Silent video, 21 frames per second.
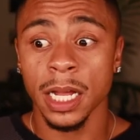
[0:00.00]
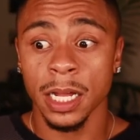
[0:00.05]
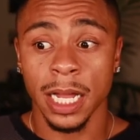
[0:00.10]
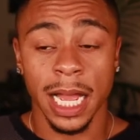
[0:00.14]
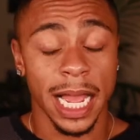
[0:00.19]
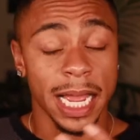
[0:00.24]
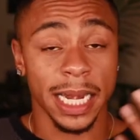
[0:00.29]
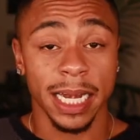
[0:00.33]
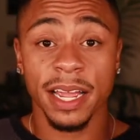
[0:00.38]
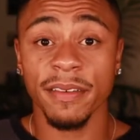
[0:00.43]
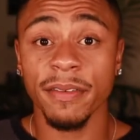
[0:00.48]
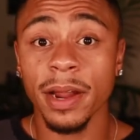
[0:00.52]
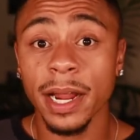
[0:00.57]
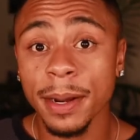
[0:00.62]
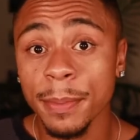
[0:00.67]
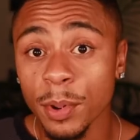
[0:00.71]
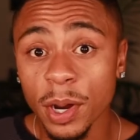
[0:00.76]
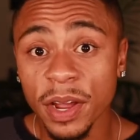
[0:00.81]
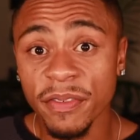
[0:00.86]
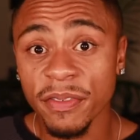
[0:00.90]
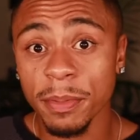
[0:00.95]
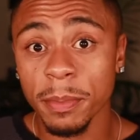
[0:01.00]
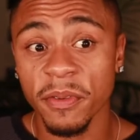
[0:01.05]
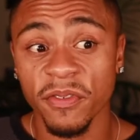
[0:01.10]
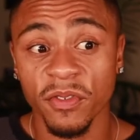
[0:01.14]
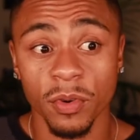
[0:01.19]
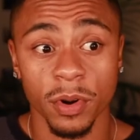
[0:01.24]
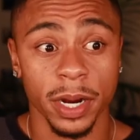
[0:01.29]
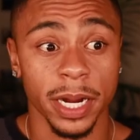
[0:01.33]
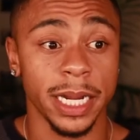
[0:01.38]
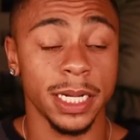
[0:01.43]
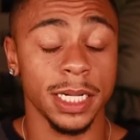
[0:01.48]
I never had a boyfriend
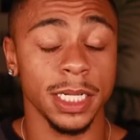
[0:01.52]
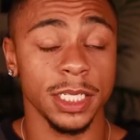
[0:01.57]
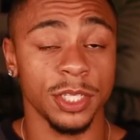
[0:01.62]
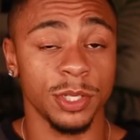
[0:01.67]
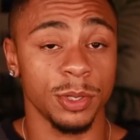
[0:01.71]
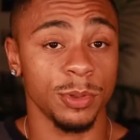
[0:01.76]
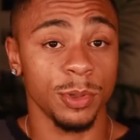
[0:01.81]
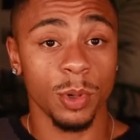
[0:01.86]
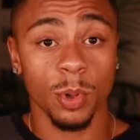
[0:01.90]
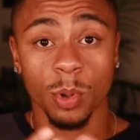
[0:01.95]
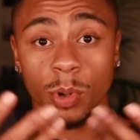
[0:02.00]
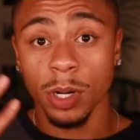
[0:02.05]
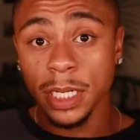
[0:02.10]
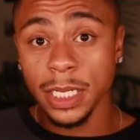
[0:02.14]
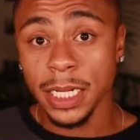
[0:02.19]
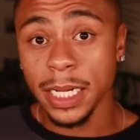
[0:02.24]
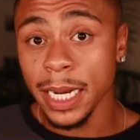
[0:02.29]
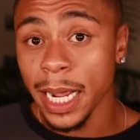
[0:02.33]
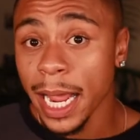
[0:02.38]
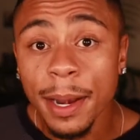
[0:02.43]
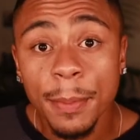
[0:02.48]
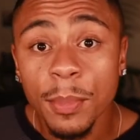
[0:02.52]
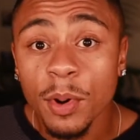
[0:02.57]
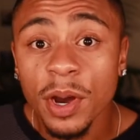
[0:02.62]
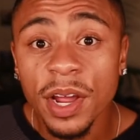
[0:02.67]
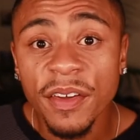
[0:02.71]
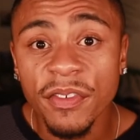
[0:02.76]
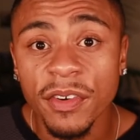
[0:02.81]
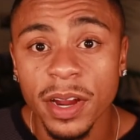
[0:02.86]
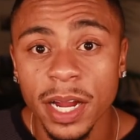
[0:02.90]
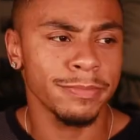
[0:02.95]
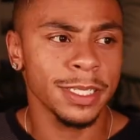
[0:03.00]
before, and through the quarantine, I had a boyfriend.